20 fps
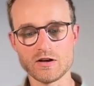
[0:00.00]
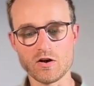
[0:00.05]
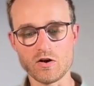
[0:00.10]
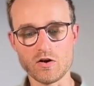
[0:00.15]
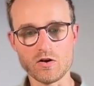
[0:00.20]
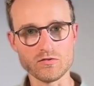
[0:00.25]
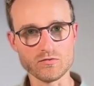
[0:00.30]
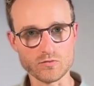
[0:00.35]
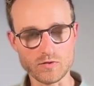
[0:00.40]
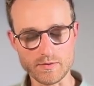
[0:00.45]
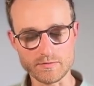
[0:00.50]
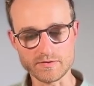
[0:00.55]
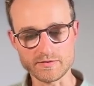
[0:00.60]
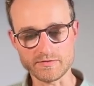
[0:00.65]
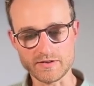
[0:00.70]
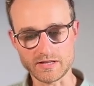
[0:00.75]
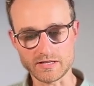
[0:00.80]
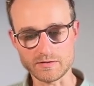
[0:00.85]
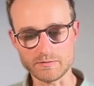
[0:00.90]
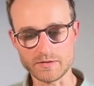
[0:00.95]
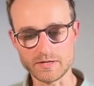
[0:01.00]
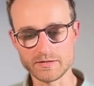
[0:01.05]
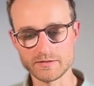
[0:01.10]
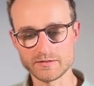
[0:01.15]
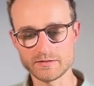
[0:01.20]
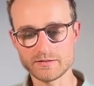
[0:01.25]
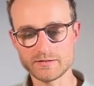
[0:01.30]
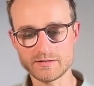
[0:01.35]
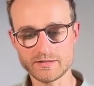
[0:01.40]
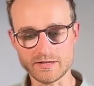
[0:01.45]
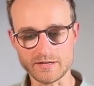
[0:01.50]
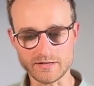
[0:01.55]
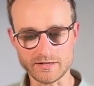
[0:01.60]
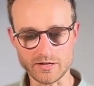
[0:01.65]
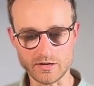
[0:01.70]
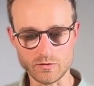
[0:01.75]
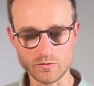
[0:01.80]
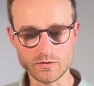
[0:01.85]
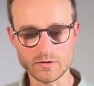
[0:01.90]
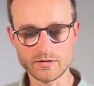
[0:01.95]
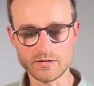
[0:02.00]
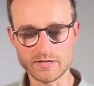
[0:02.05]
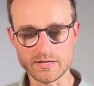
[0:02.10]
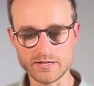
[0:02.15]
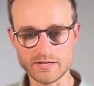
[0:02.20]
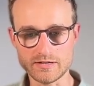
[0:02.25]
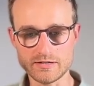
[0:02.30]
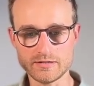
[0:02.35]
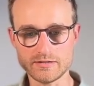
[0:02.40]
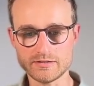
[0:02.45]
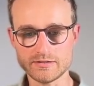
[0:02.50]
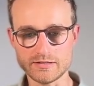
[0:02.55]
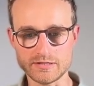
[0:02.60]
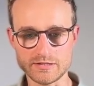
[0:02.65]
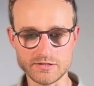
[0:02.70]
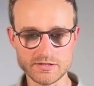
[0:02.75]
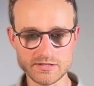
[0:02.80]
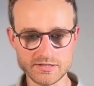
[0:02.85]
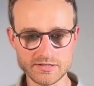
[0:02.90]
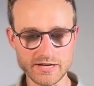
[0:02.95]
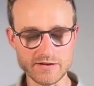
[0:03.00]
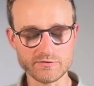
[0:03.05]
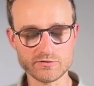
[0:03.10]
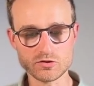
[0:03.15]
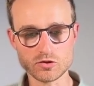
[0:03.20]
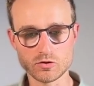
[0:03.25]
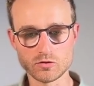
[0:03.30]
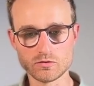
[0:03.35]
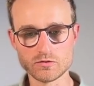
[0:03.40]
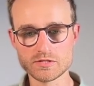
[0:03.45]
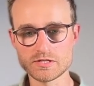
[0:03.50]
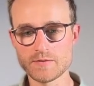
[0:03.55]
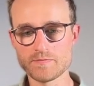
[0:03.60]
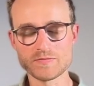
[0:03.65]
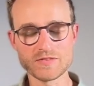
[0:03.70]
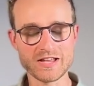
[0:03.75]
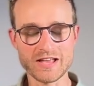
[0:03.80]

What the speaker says: of web development can go in here into DevTools